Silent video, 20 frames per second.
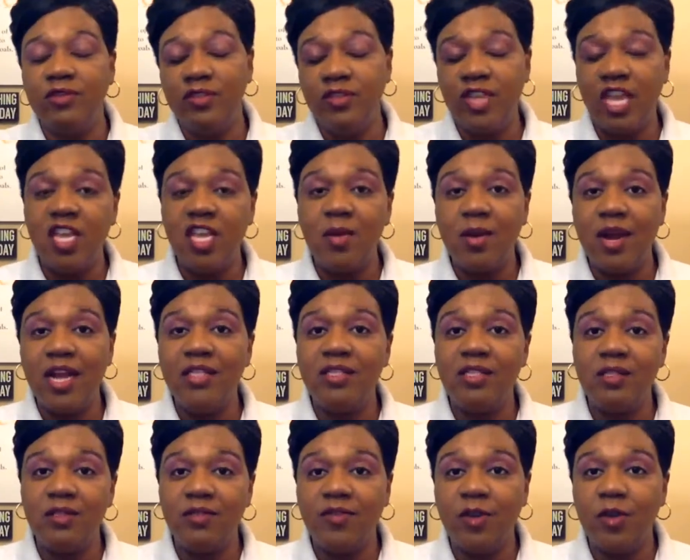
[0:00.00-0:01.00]
January this
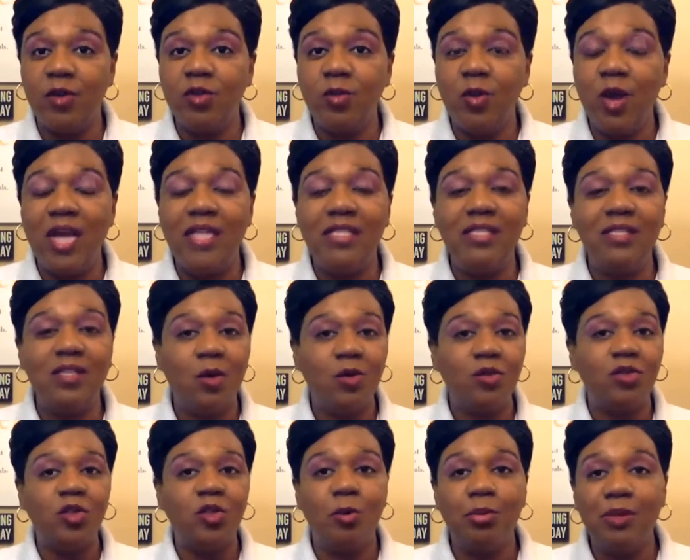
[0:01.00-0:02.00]
is the first one, so
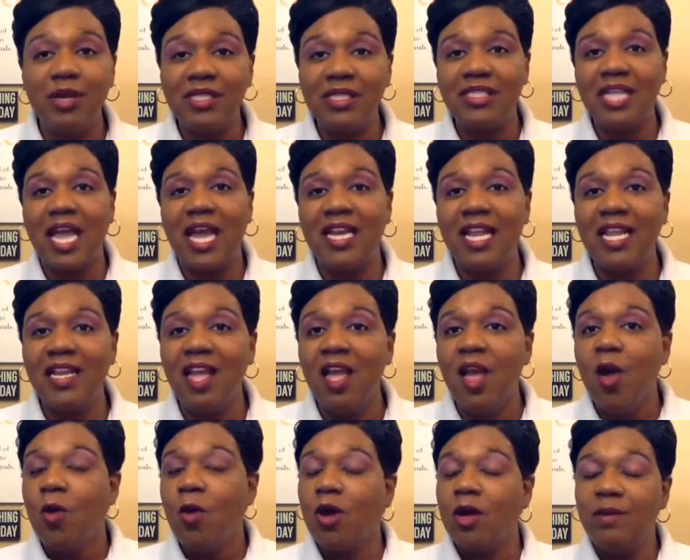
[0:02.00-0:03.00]
super excited.
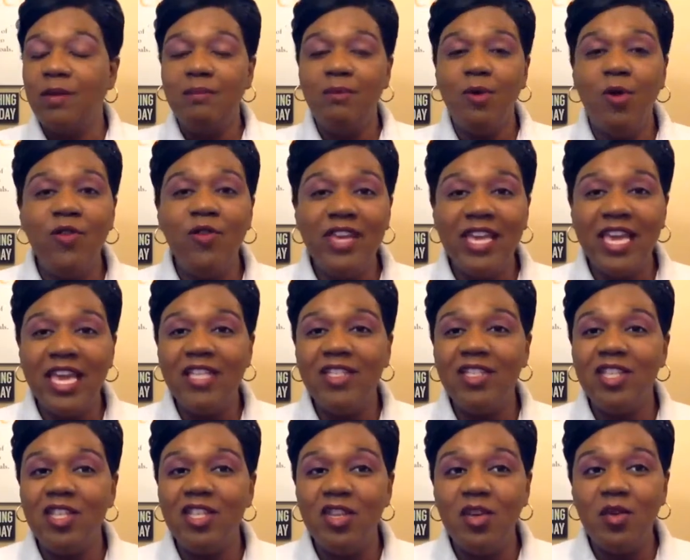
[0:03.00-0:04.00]
We're gonna be moving
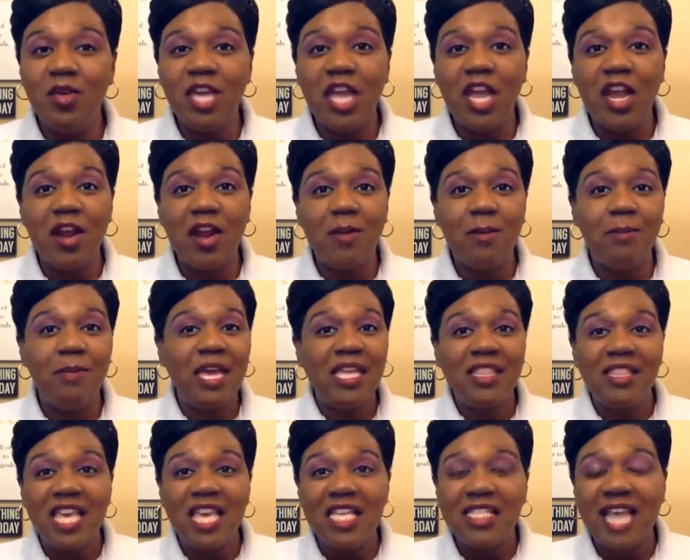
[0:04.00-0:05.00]
into the new year. Big
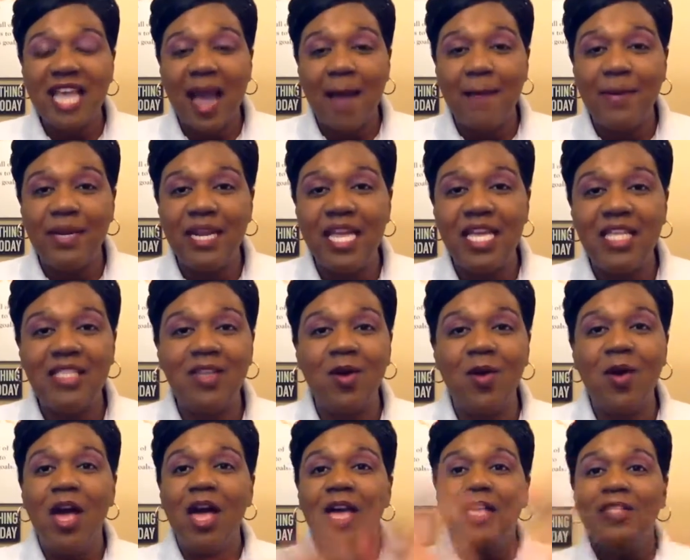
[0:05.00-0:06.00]
things happening. So
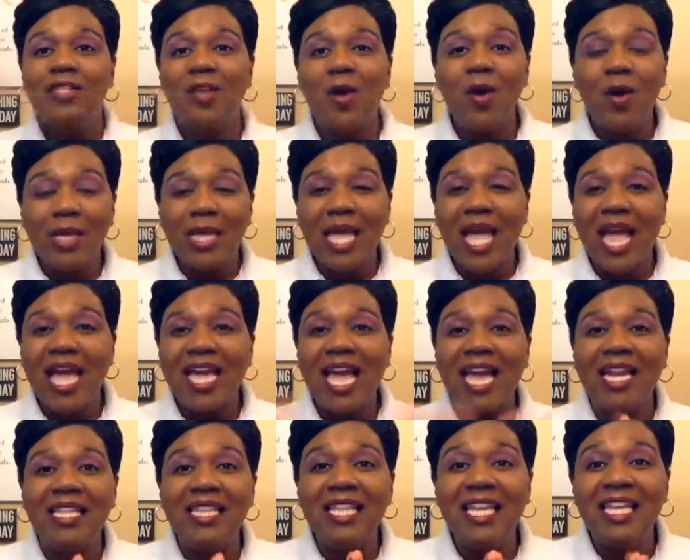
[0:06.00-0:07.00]
so glad,
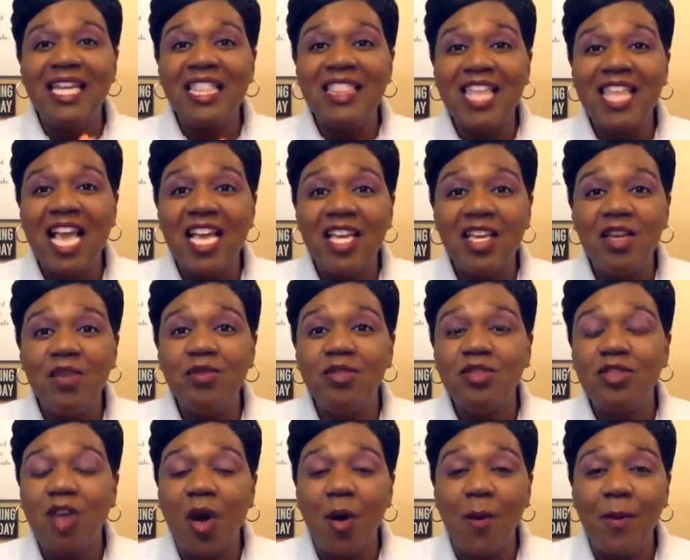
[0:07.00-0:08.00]
Catalina. Thank you
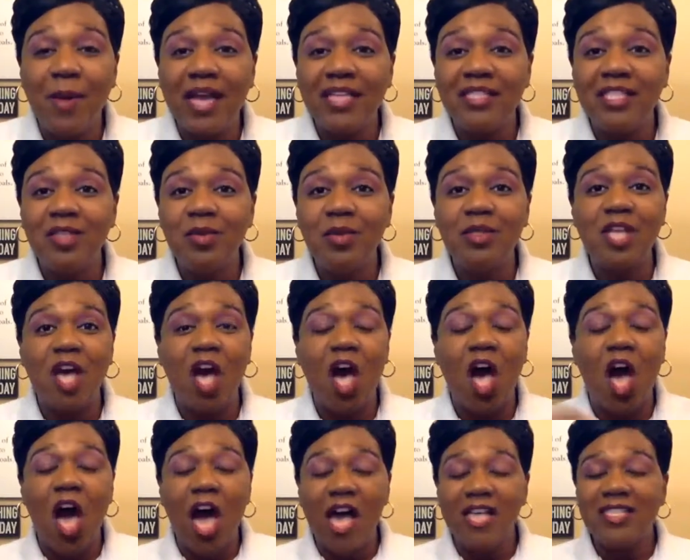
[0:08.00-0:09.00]
so much. This was an
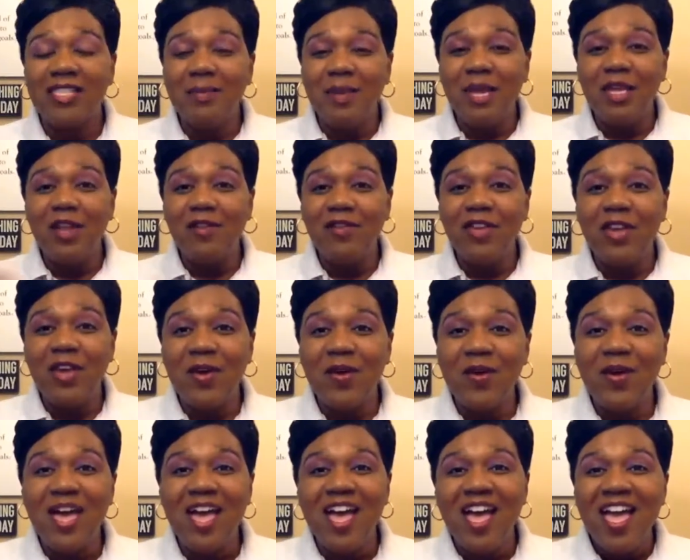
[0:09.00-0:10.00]
awesome interview.
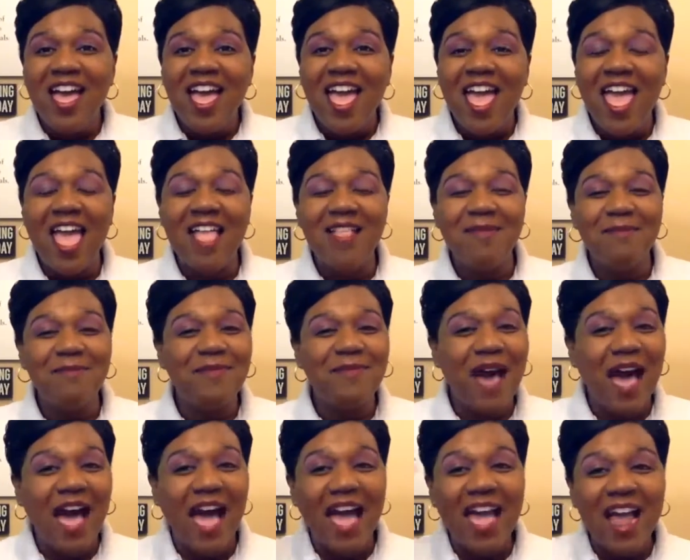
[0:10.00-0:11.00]
And Thank bye,
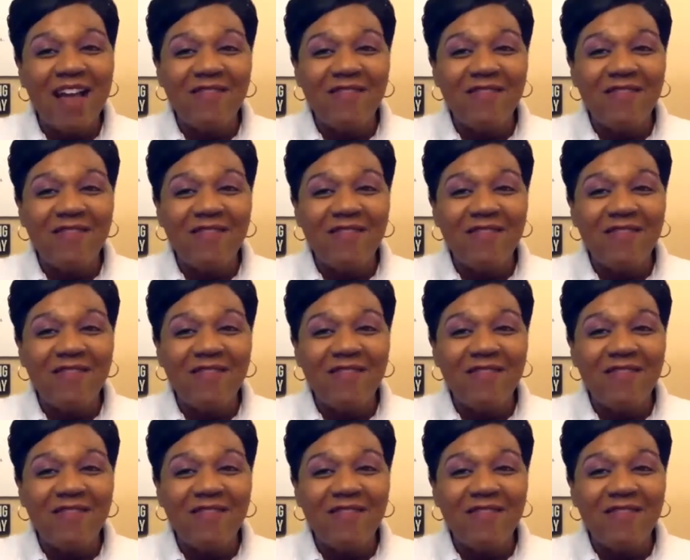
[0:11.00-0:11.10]
you.